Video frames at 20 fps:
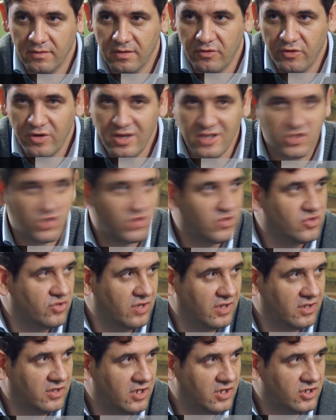rich
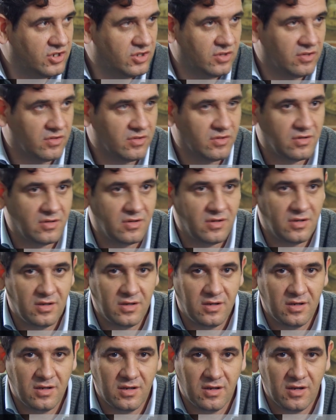tradition
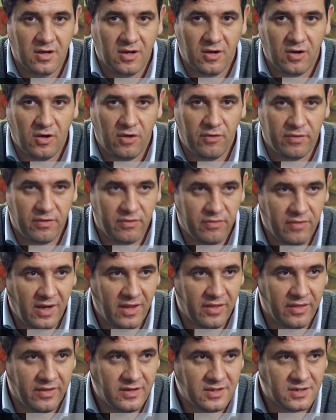mm-hmm. of the
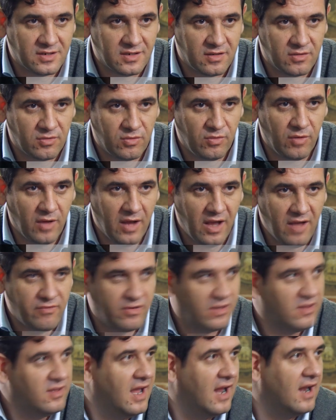fathers to
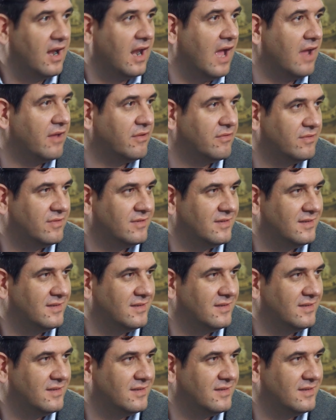everyday life.